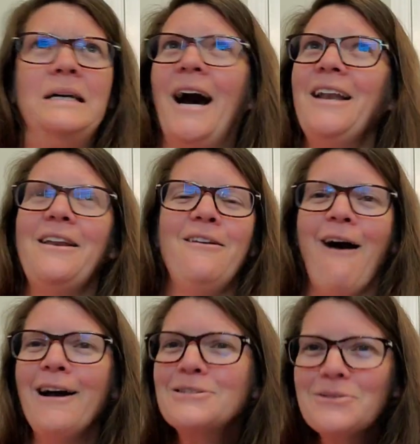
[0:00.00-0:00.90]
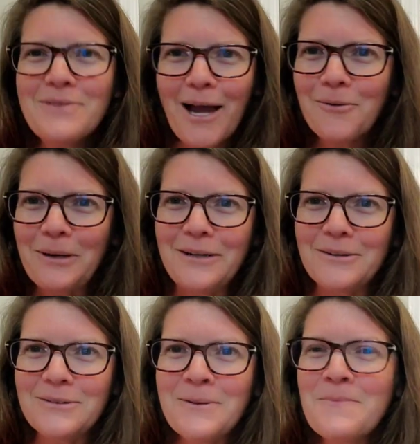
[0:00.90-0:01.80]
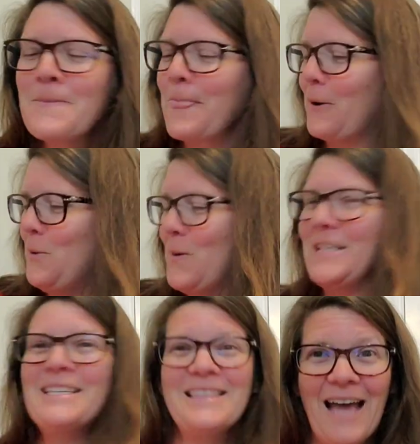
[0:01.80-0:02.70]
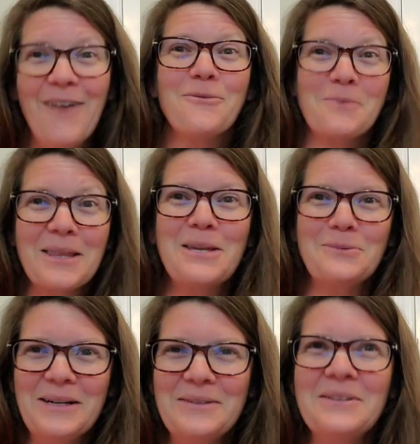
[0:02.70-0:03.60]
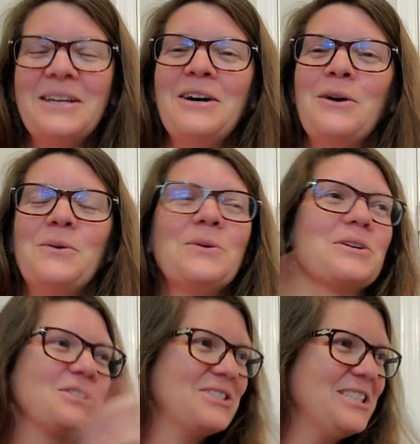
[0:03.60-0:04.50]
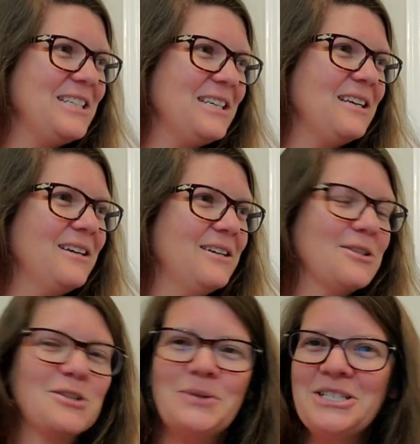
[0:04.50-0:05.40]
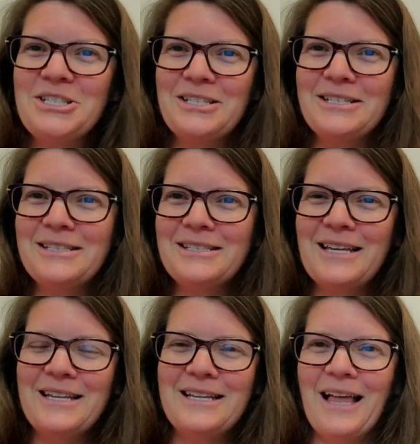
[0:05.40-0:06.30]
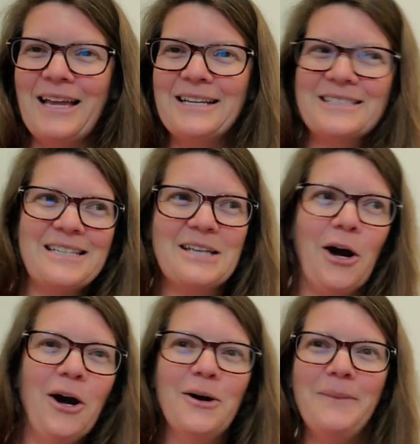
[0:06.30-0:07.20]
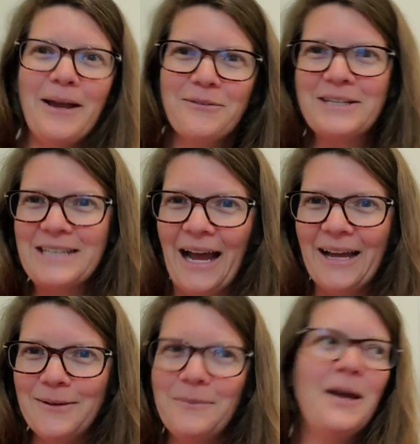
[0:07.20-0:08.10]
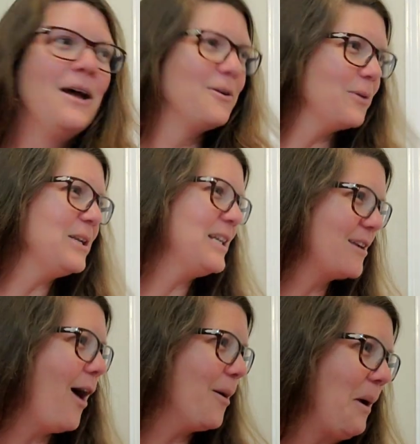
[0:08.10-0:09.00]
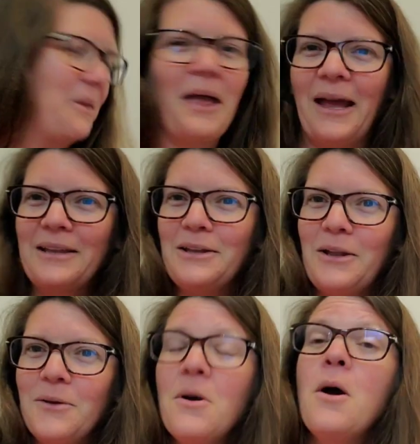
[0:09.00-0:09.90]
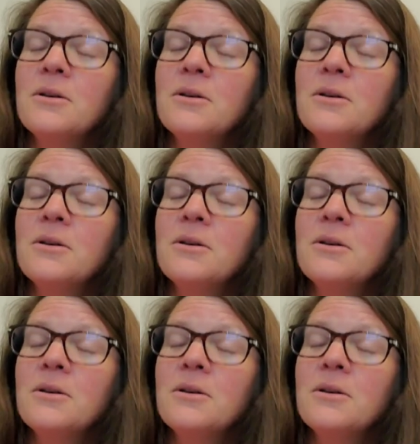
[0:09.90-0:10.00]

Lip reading: I did not do that well. Oh, I did that really well. Or she twitches and like says every time. We need to talk about that, you know?